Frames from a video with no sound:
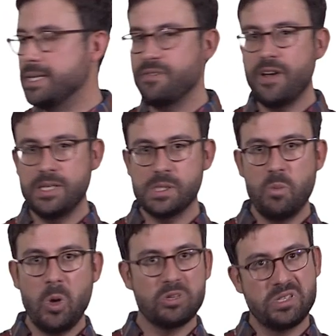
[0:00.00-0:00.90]
is fairly
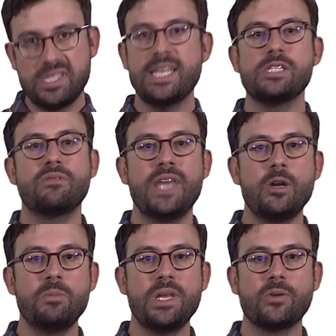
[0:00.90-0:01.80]
small, just tens of
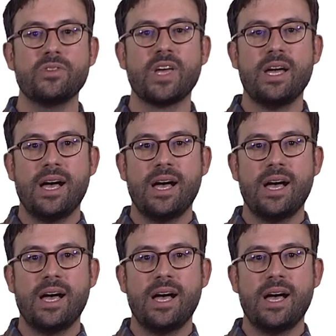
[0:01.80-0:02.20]
nanometers,